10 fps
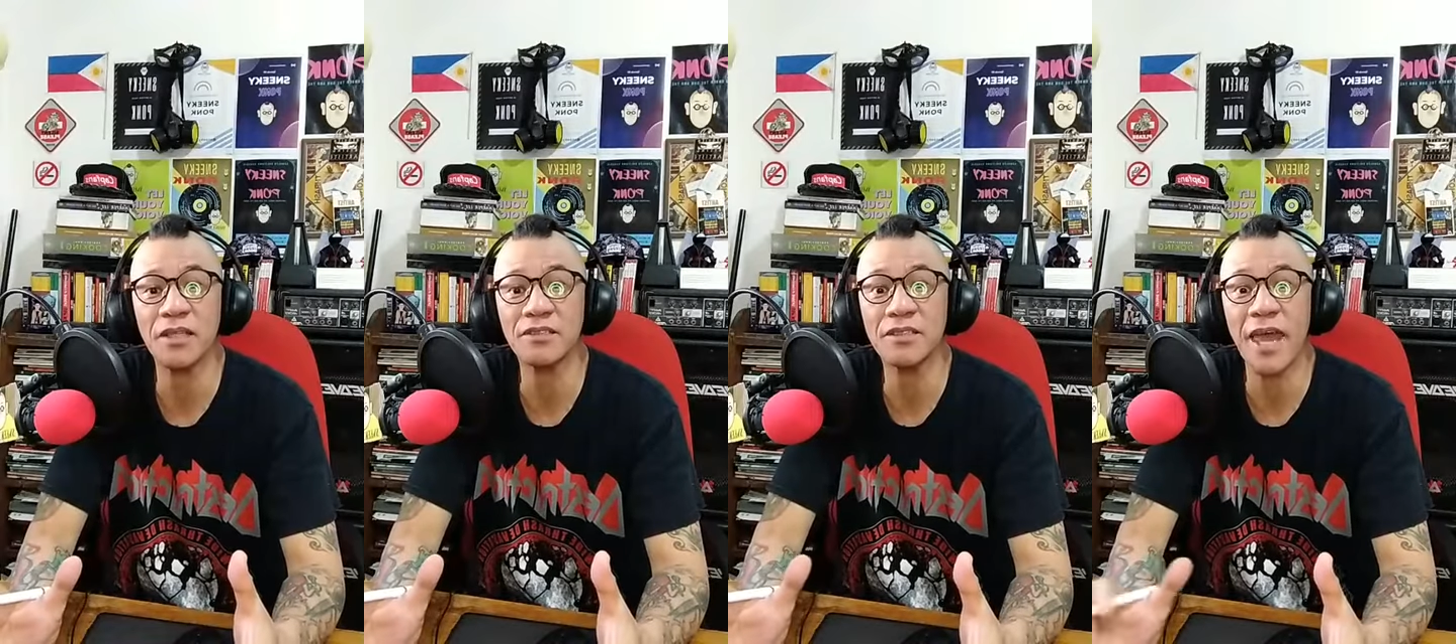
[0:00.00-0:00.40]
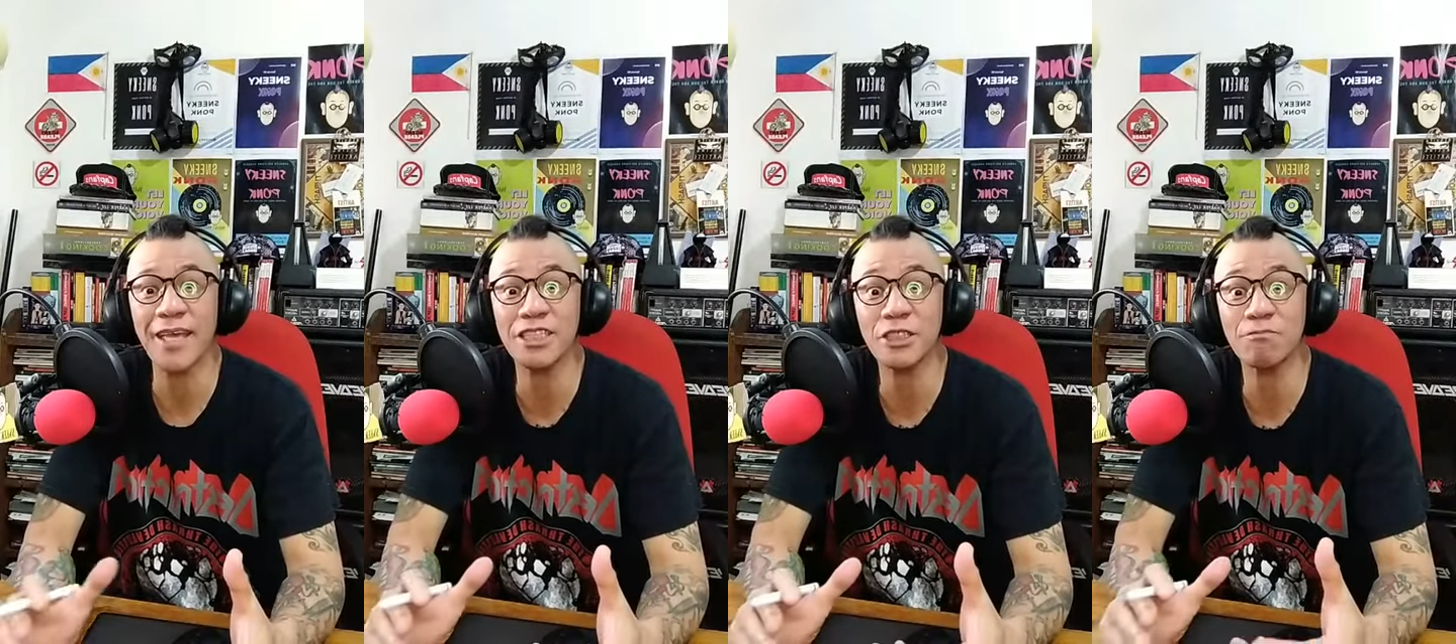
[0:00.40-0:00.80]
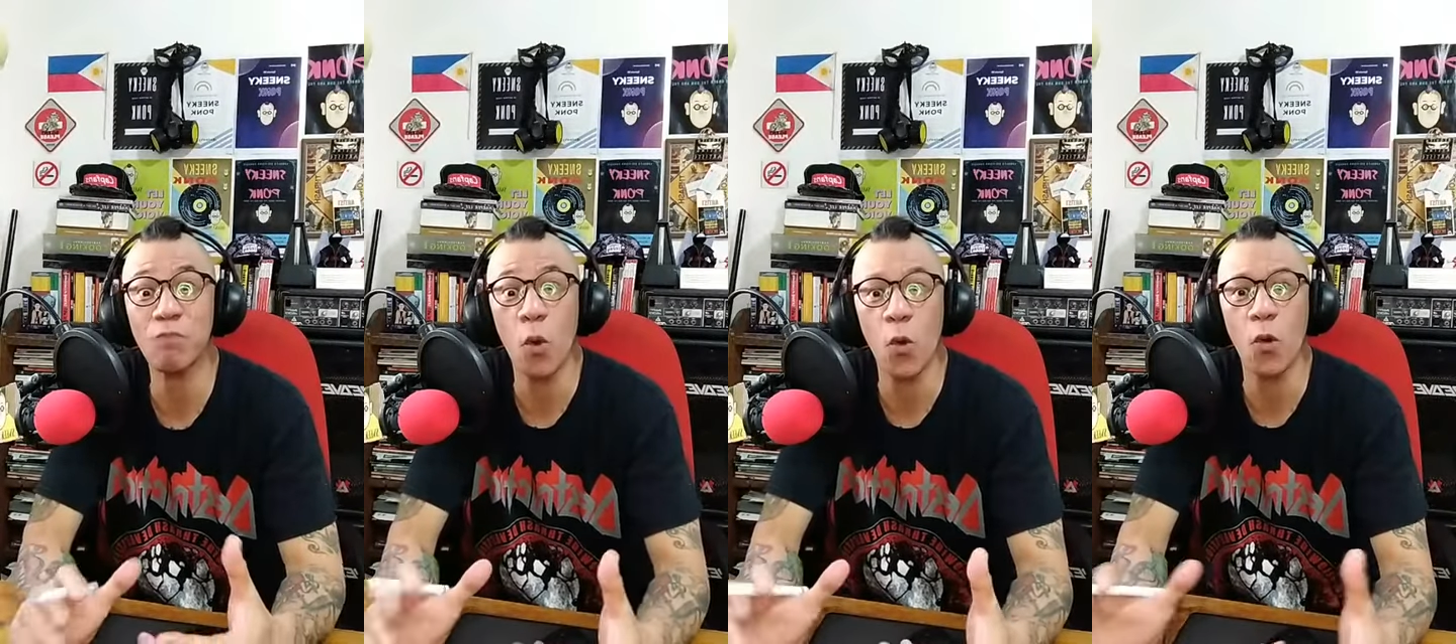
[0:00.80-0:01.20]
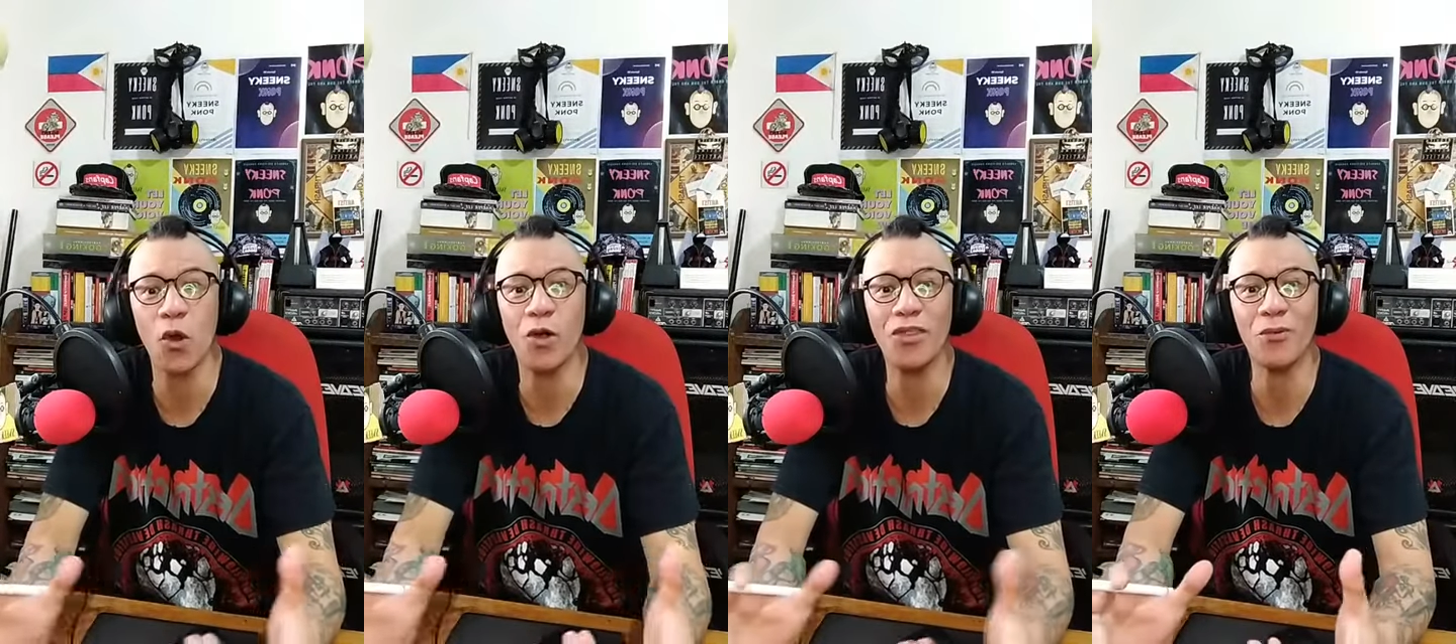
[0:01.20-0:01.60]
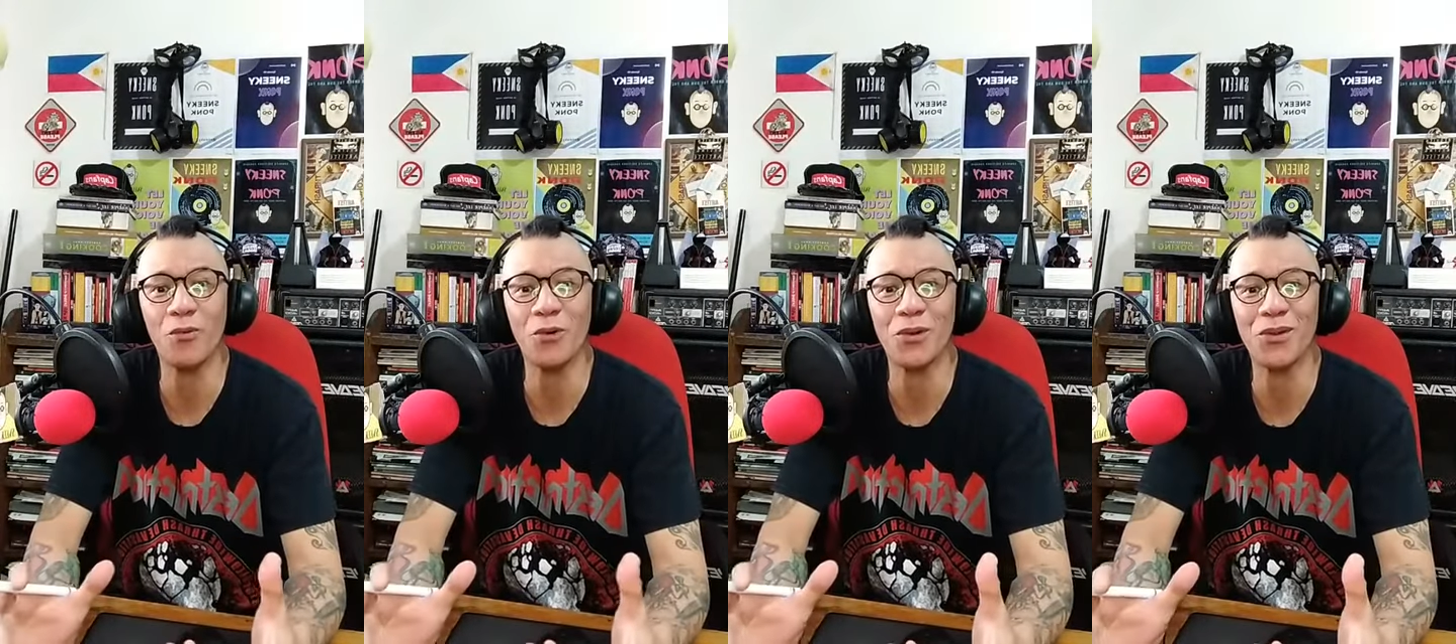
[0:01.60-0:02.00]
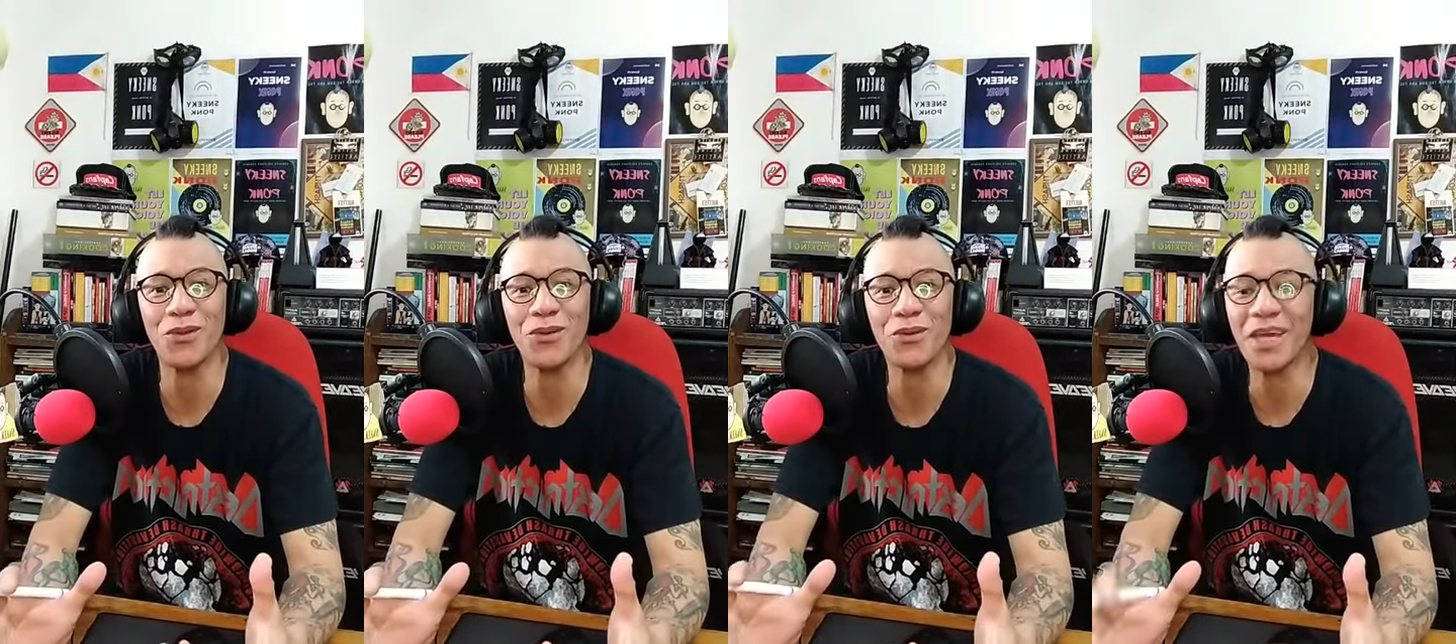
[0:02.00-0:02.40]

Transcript: let's explore the world.